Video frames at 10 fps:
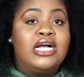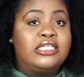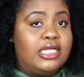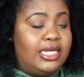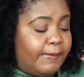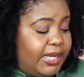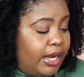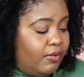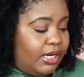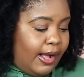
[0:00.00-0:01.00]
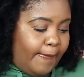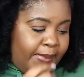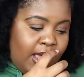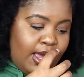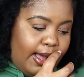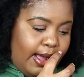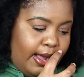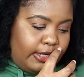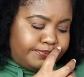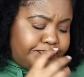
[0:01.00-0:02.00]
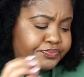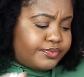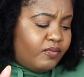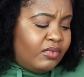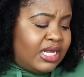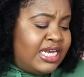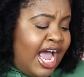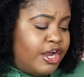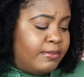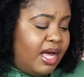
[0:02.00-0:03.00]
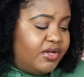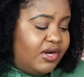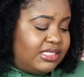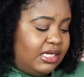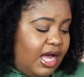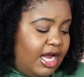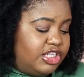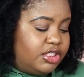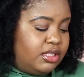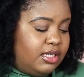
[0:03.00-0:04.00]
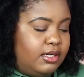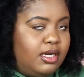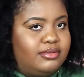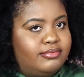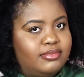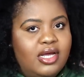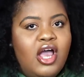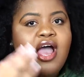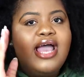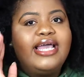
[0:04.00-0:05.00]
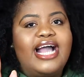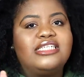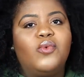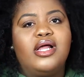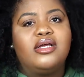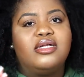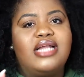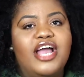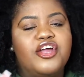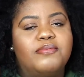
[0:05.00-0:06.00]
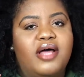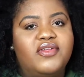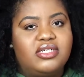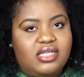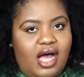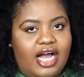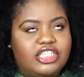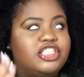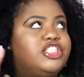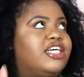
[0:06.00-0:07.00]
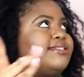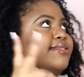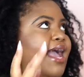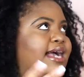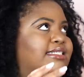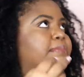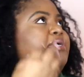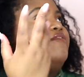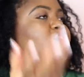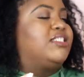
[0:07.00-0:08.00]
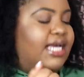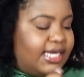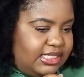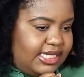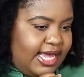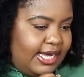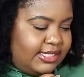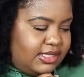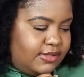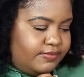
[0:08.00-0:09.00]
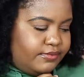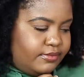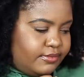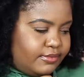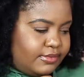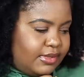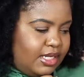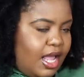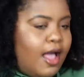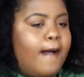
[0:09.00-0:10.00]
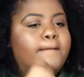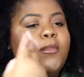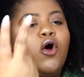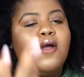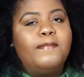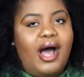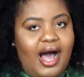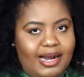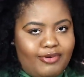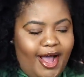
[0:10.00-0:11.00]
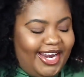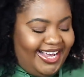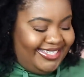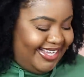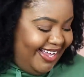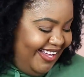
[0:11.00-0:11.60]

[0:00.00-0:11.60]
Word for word: So let me hurry up. Not Your Mother's launch. Guess what Not Your Mother's launch? Just guess. I'm going to give you a second to guess. More Bond products.